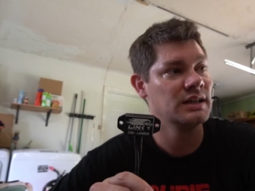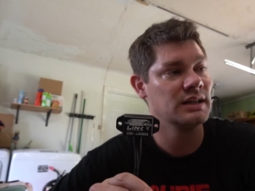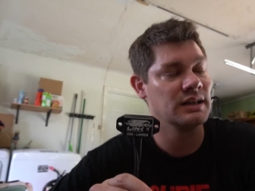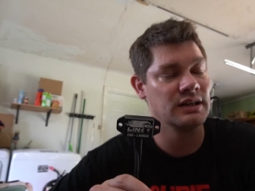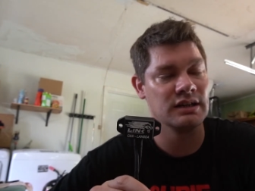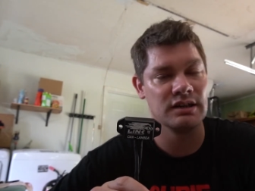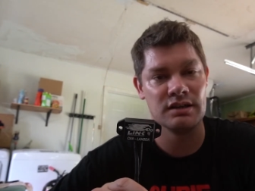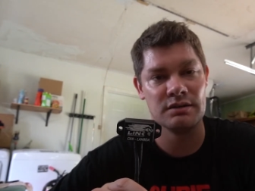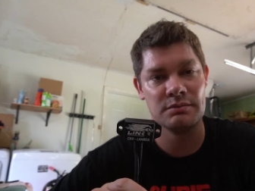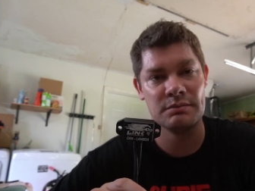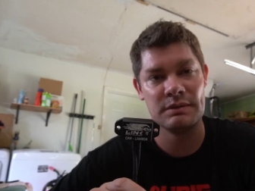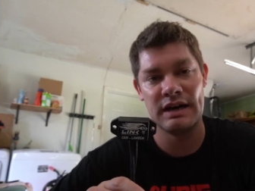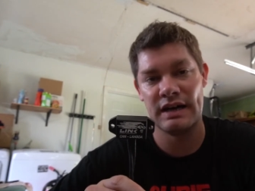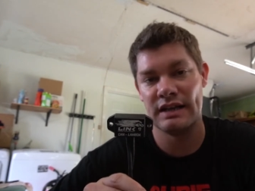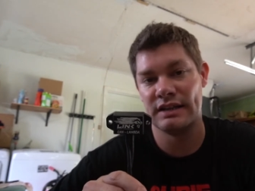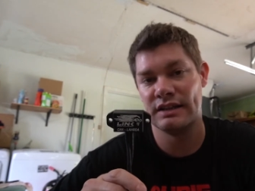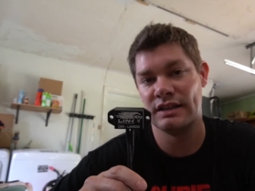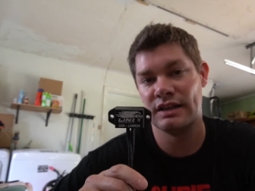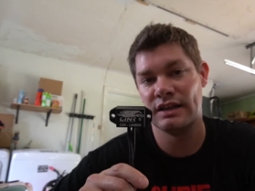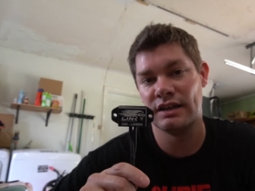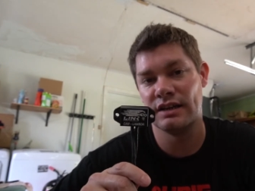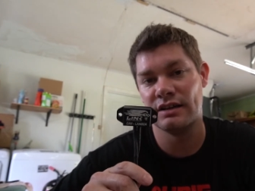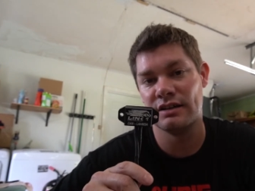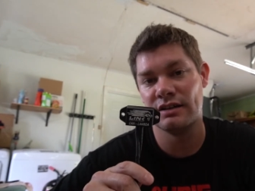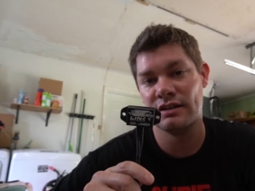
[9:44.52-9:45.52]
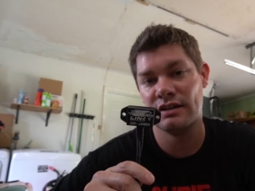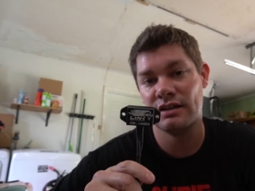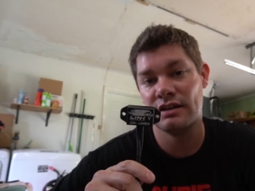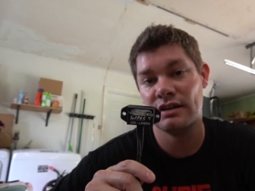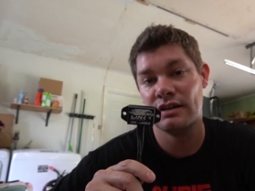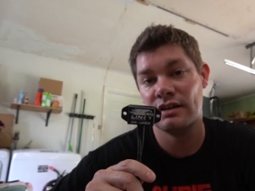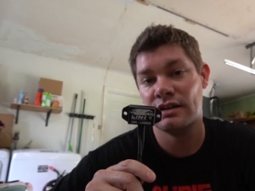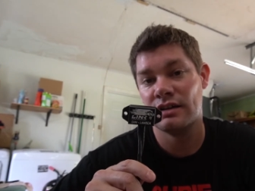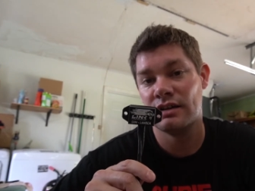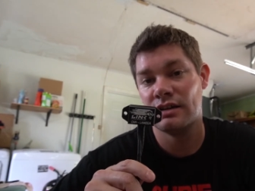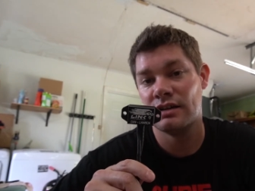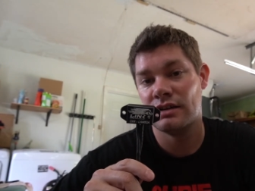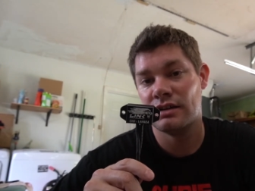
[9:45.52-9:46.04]
um, uh,
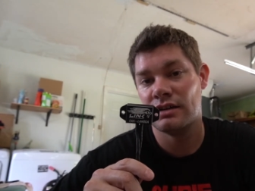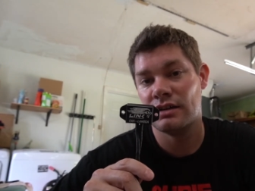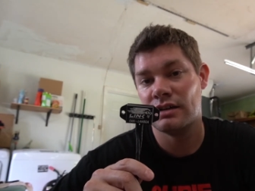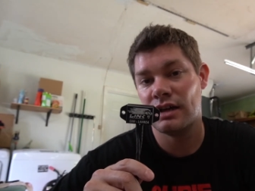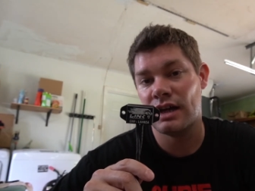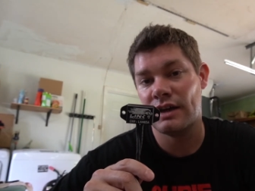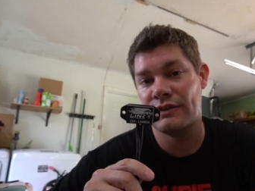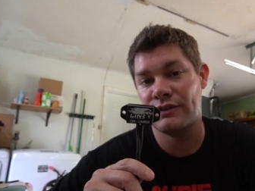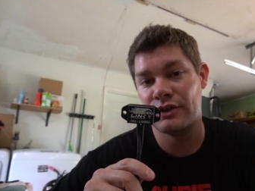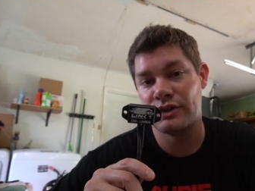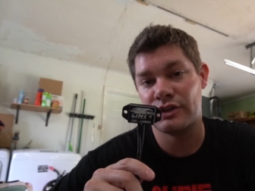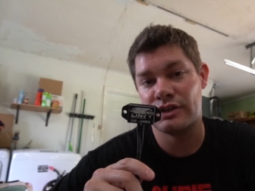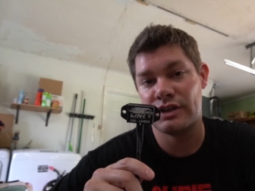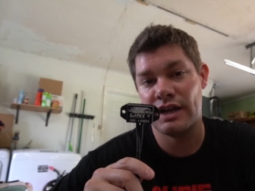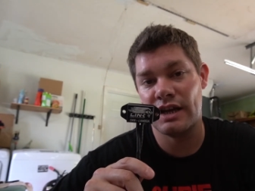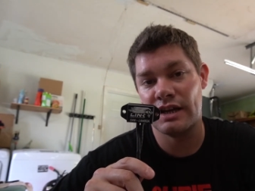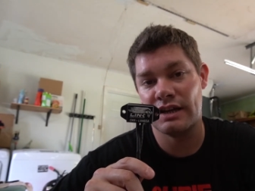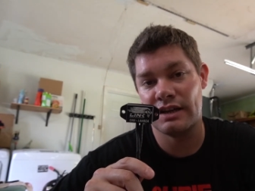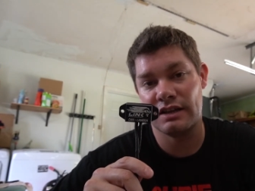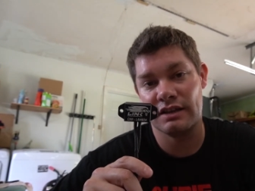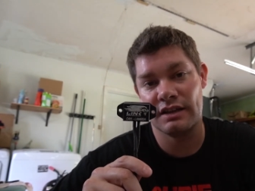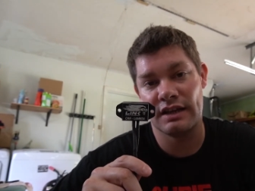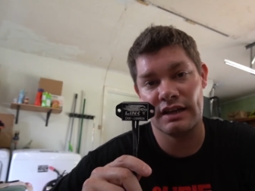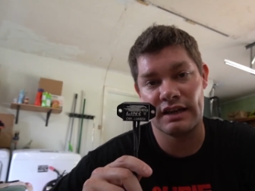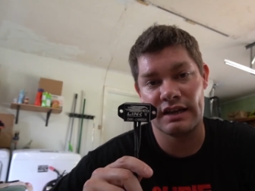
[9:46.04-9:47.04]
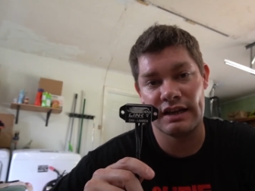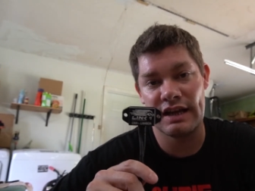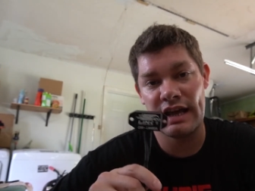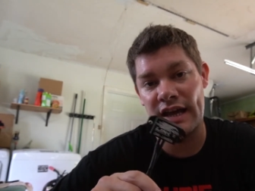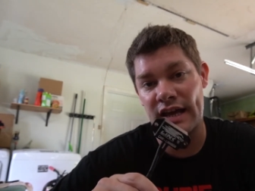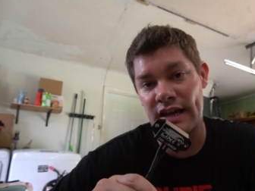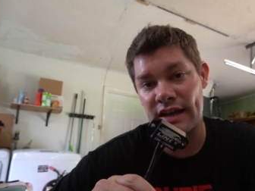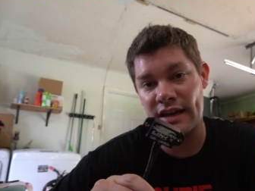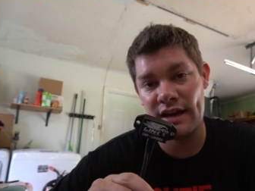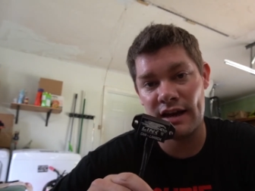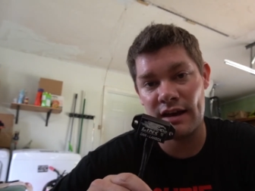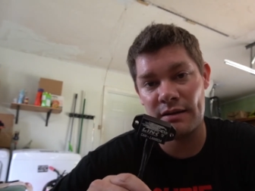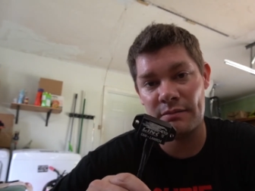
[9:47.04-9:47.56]
if you're taking like an
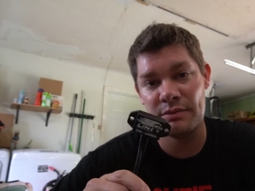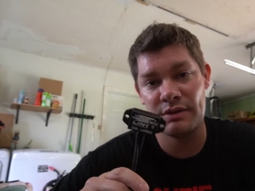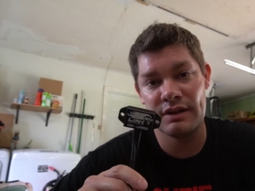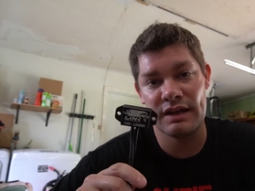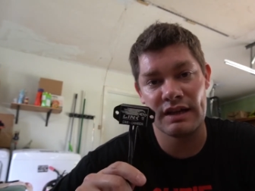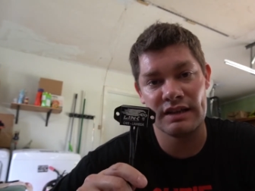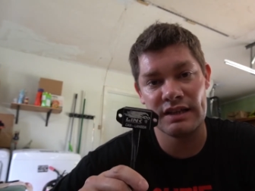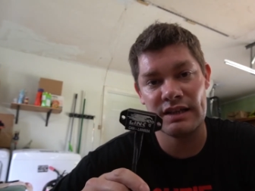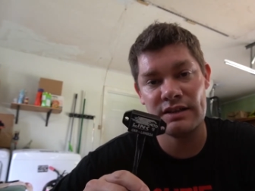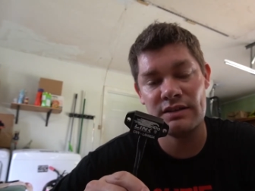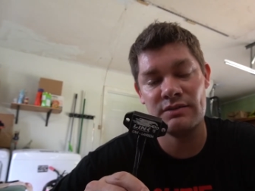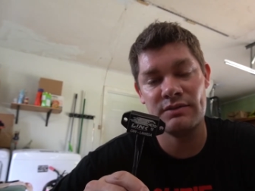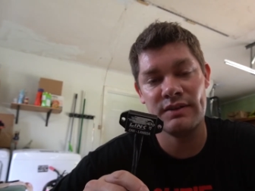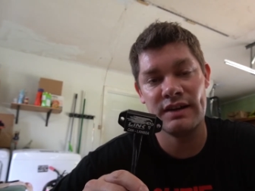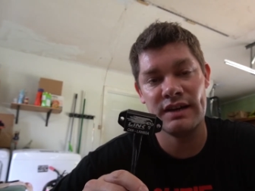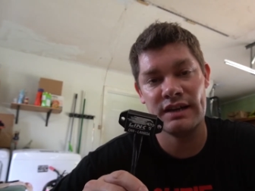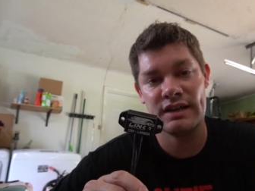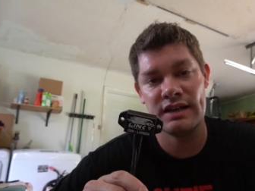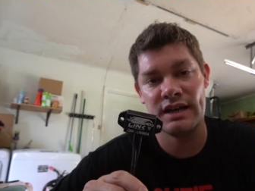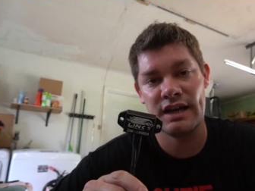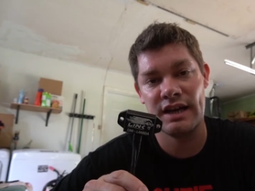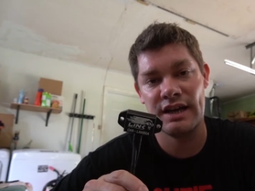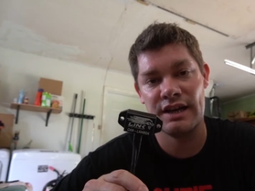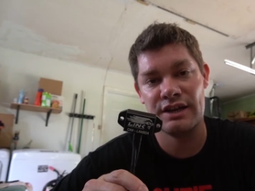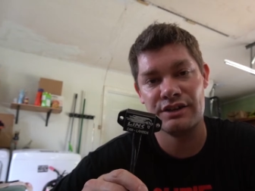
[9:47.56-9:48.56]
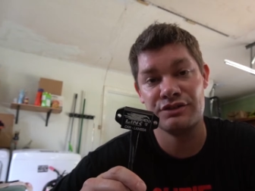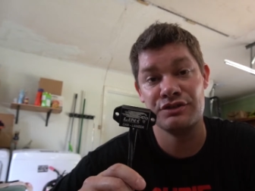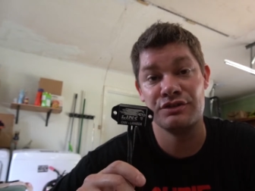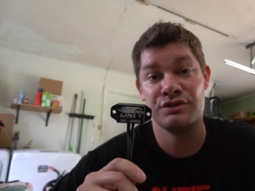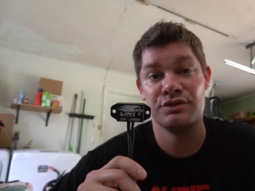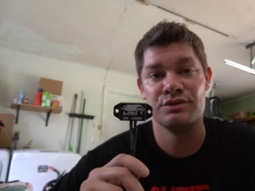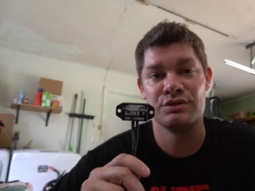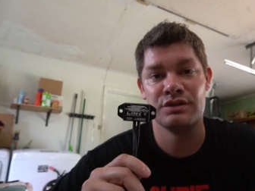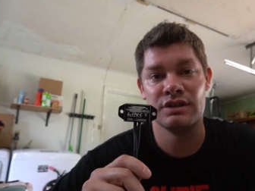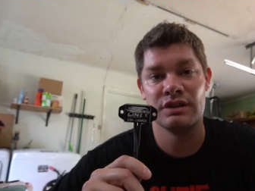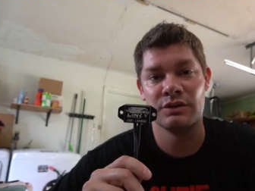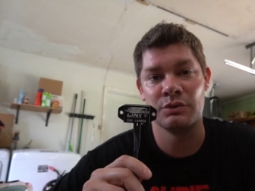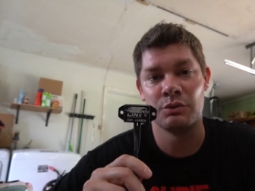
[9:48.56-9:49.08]
AEM or that Innovate gauge you're
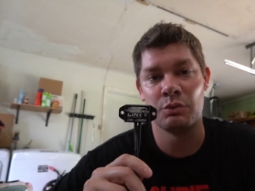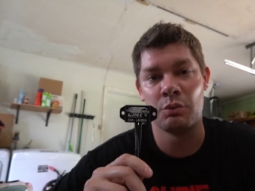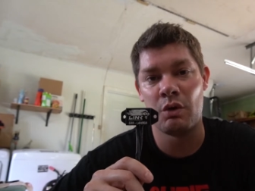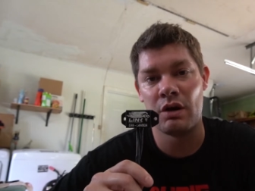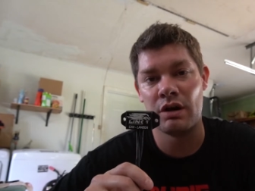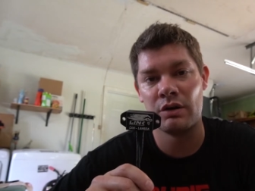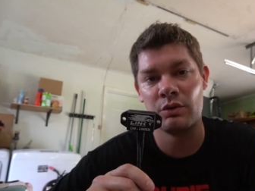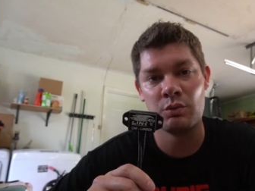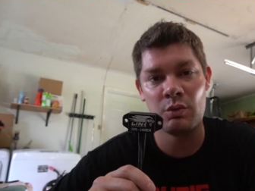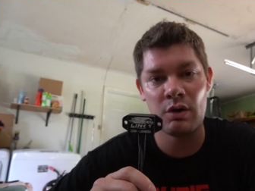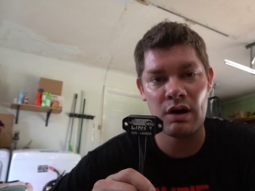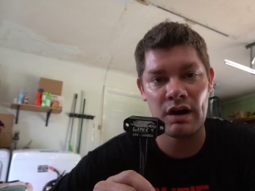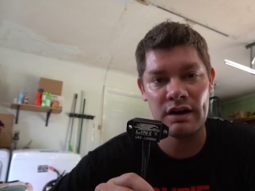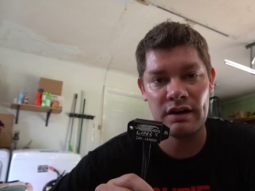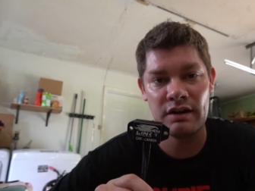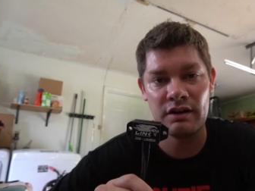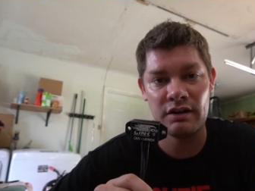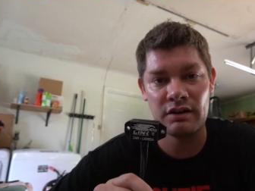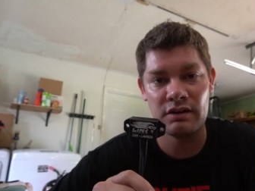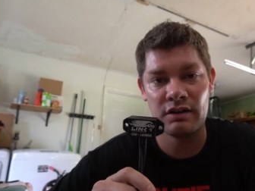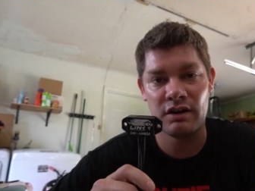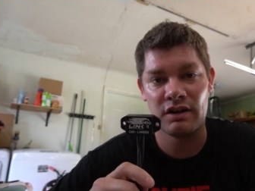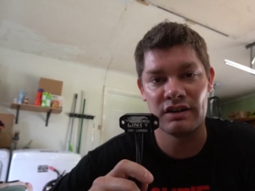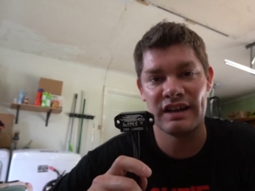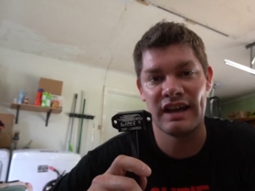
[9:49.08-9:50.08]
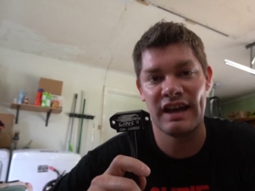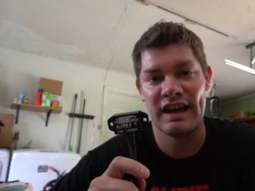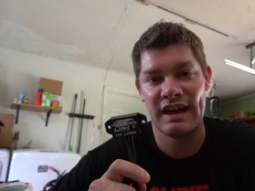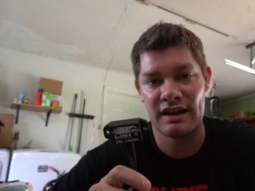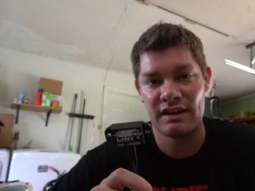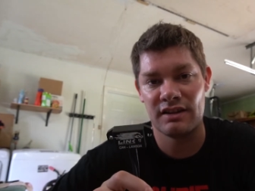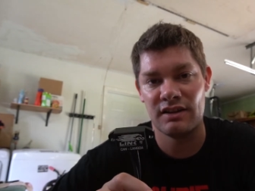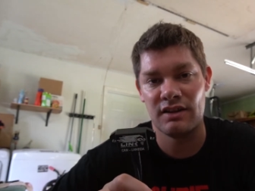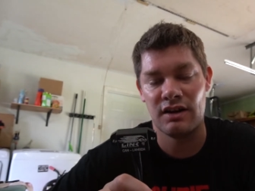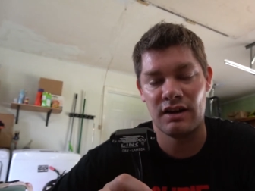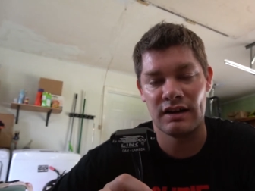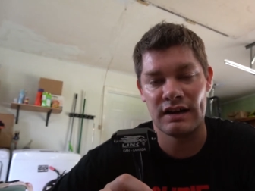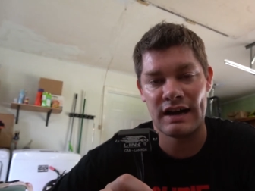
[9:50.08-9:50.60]
using one wire called
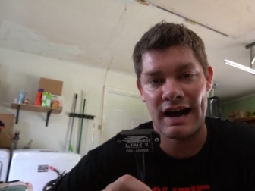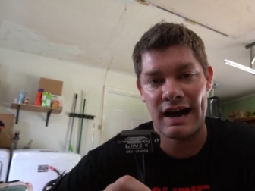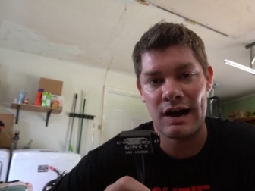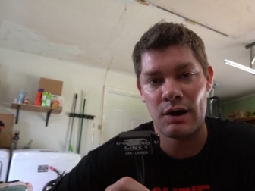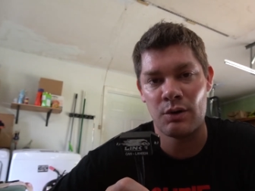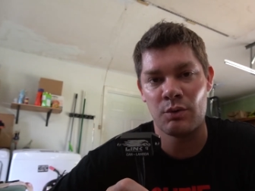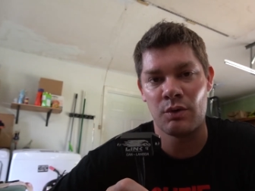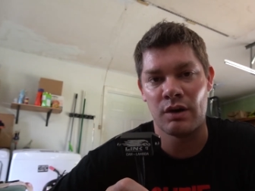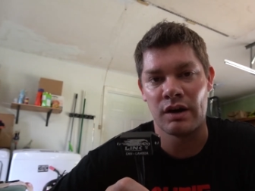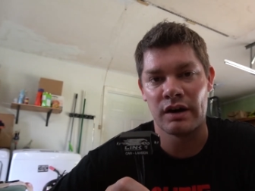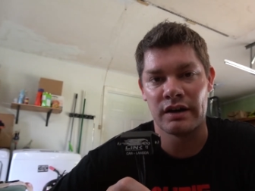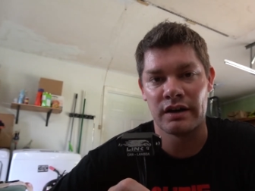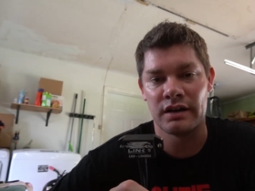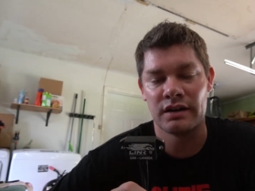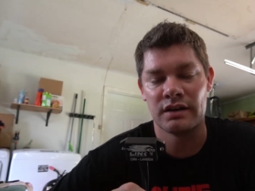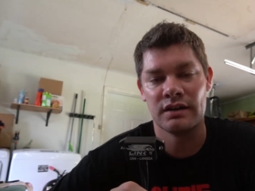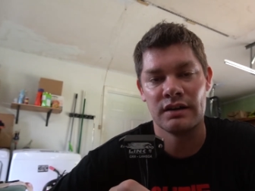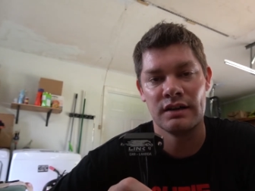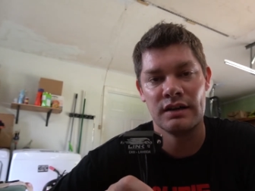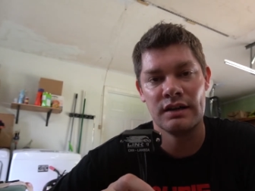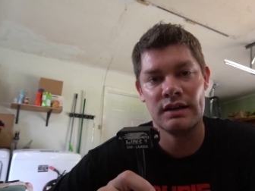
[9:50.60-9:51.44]
analog out wire